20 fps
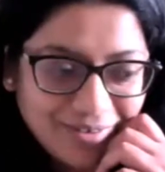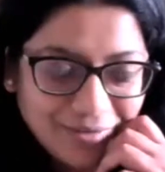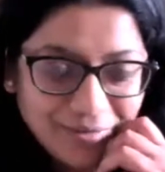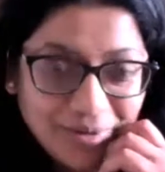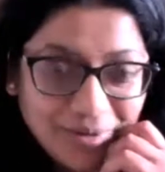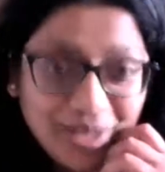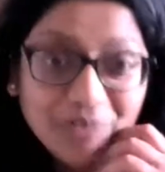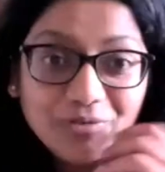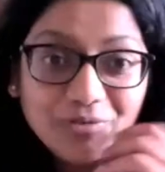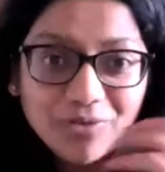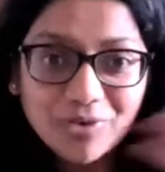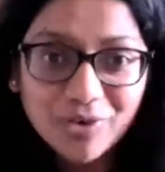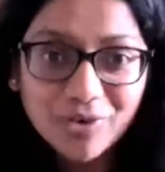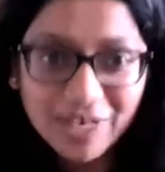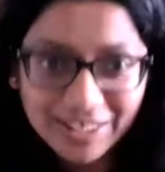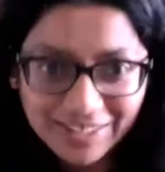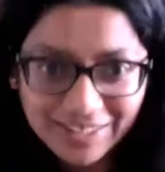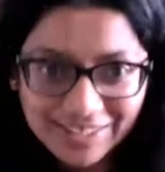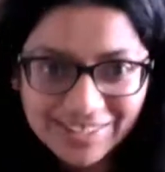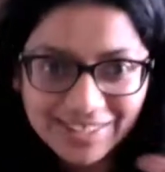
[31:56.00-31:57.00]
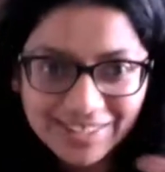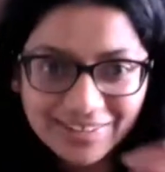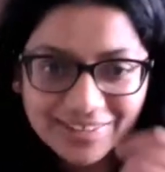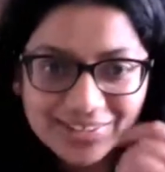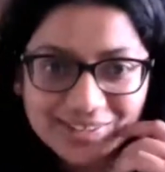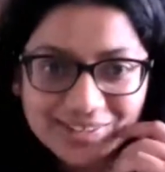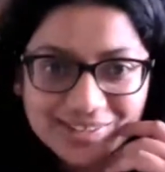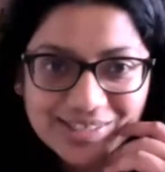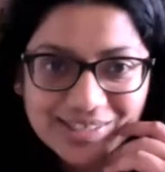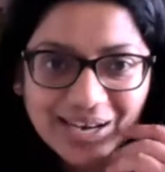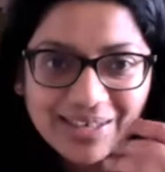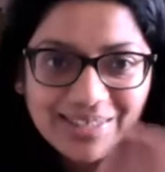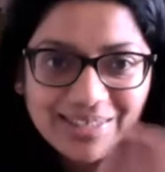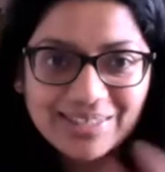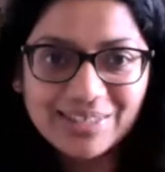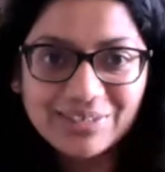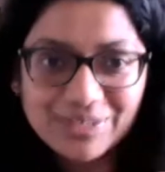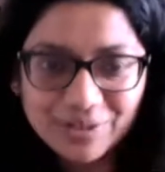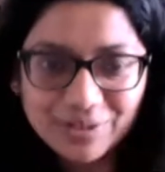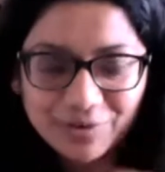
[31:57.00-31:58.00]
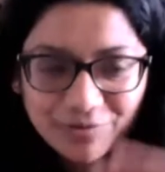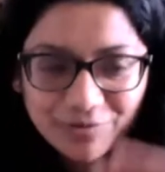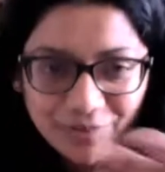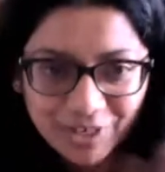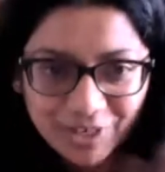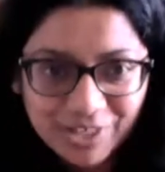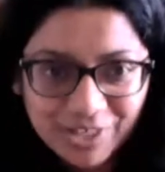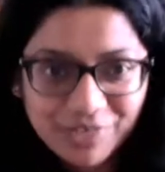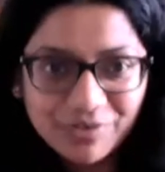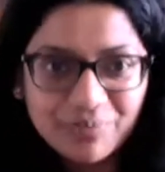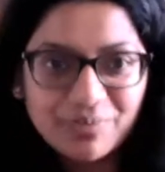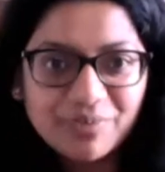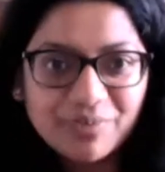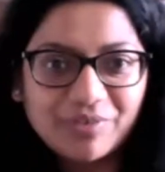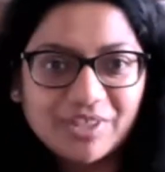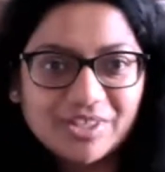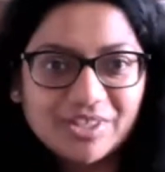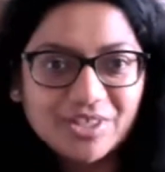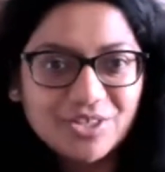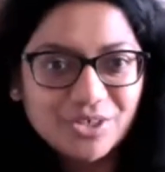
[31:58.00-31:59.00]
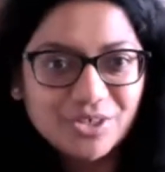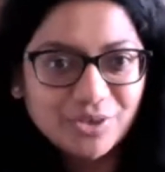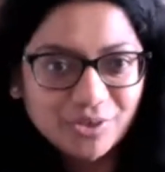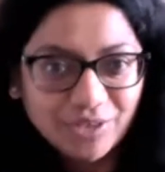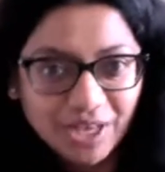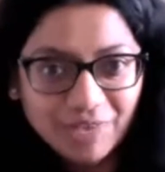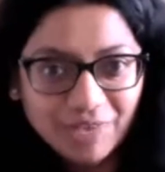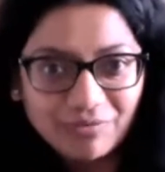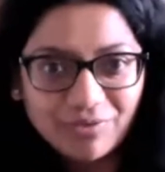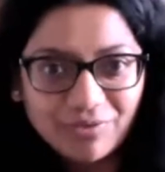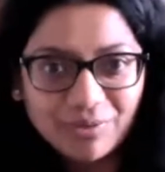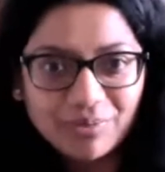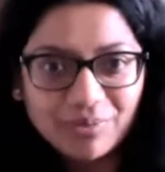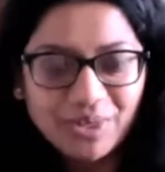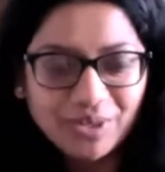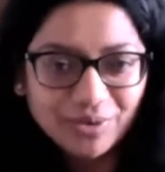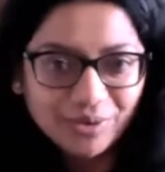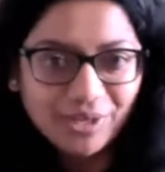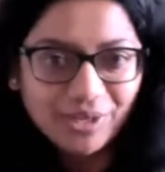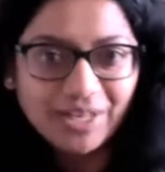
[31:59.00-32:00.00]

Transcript: influence in the society. So first from Professor Joe, then from Hindol,